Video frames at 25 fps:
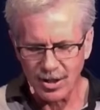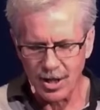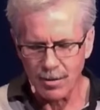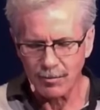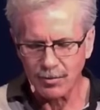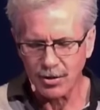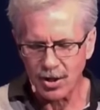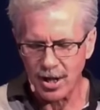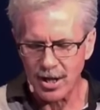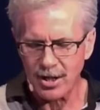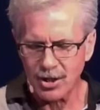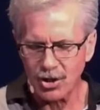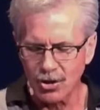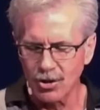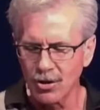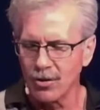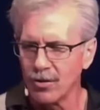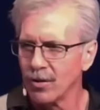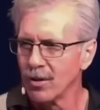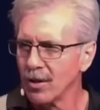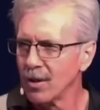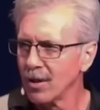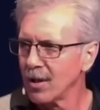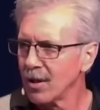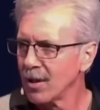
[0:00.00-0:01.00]
to the
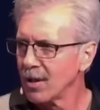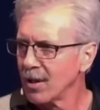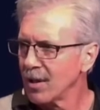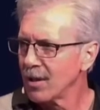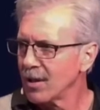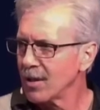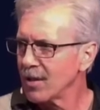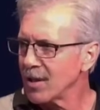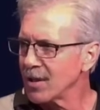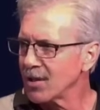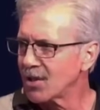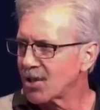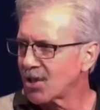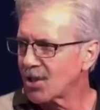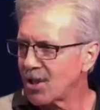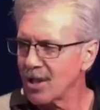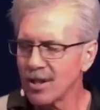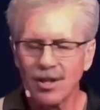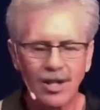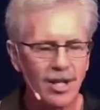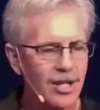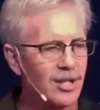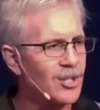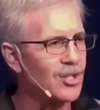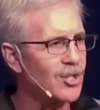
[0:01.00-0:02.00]
temptation, then
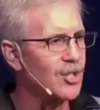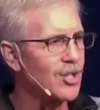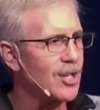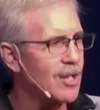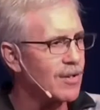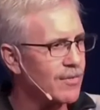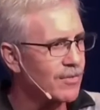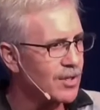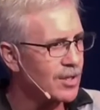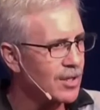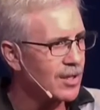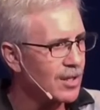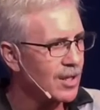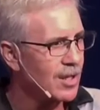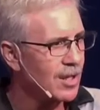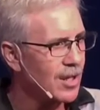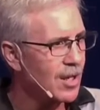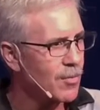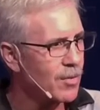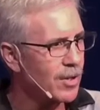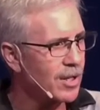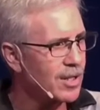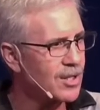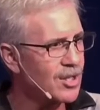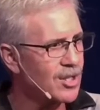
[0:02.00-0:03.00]
sin conceives.
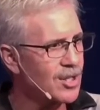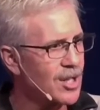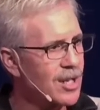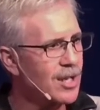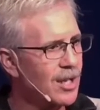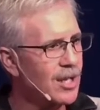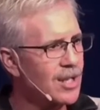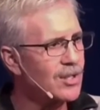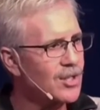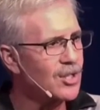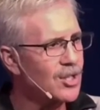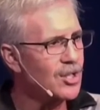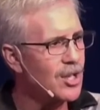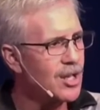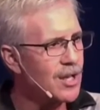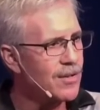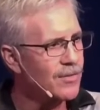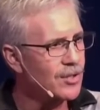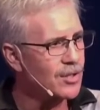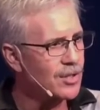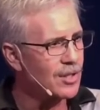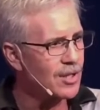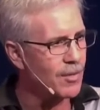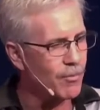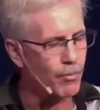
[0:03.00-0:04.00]
And when sin
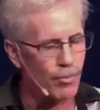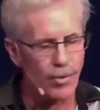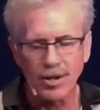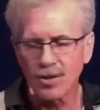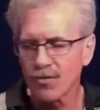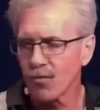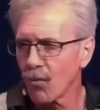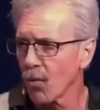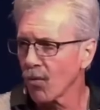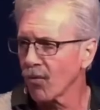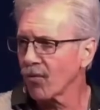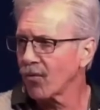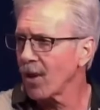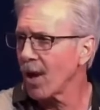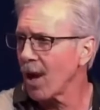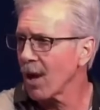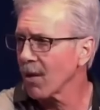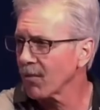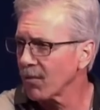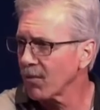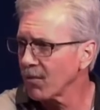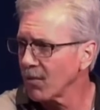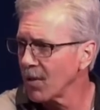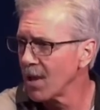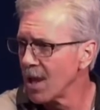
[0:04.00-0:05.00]
conceives, it brings forth
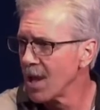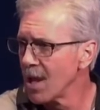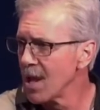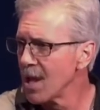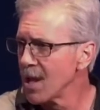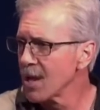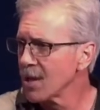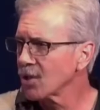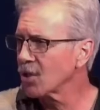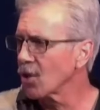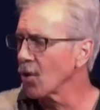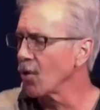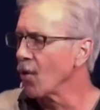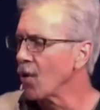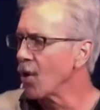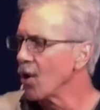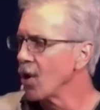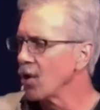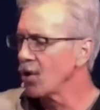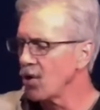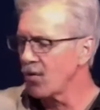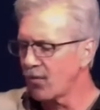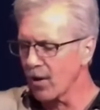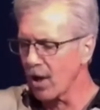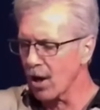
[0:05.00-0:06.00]
death.
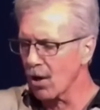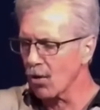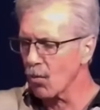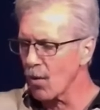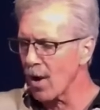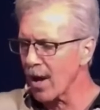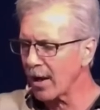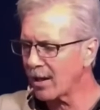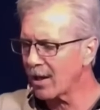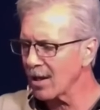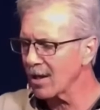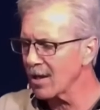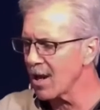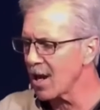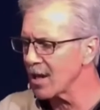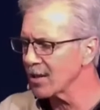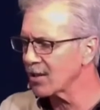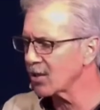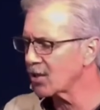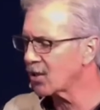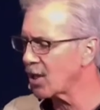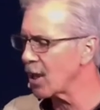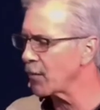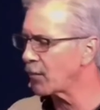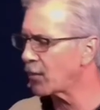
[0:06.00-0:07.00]
So you've got to
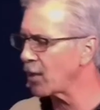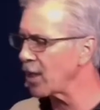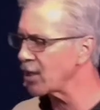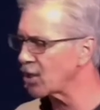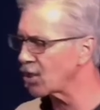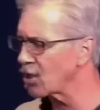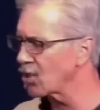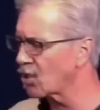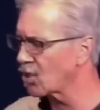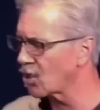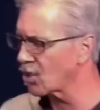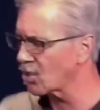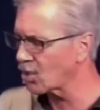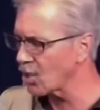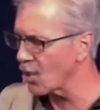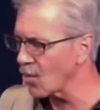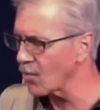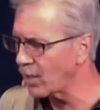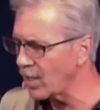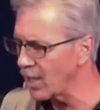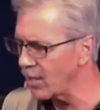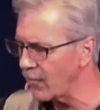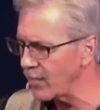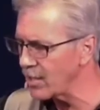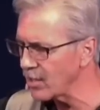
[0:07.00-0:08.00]
recognize the temptation.
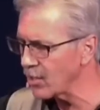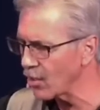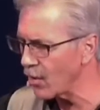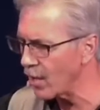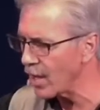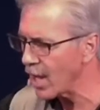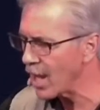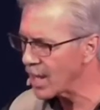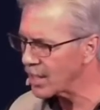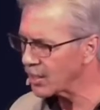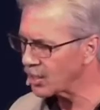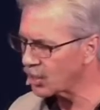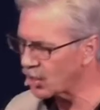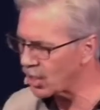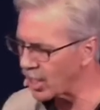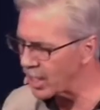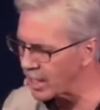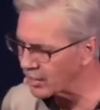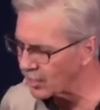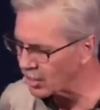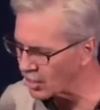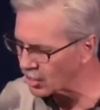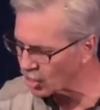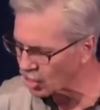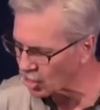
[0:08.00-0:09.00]
Just don't give in to it.
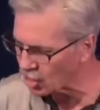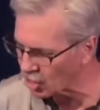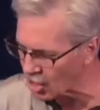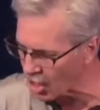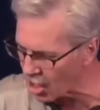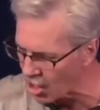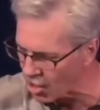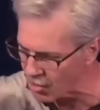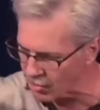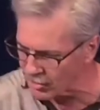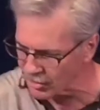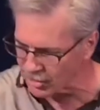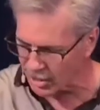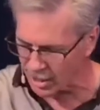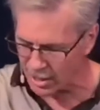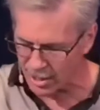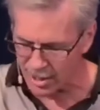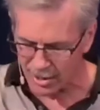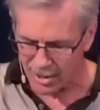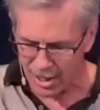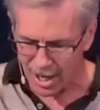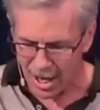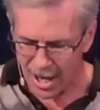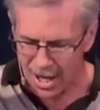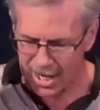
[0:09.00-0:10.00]
Jesus
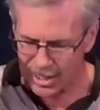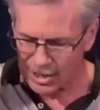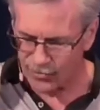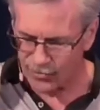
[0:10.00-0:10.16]
shows us,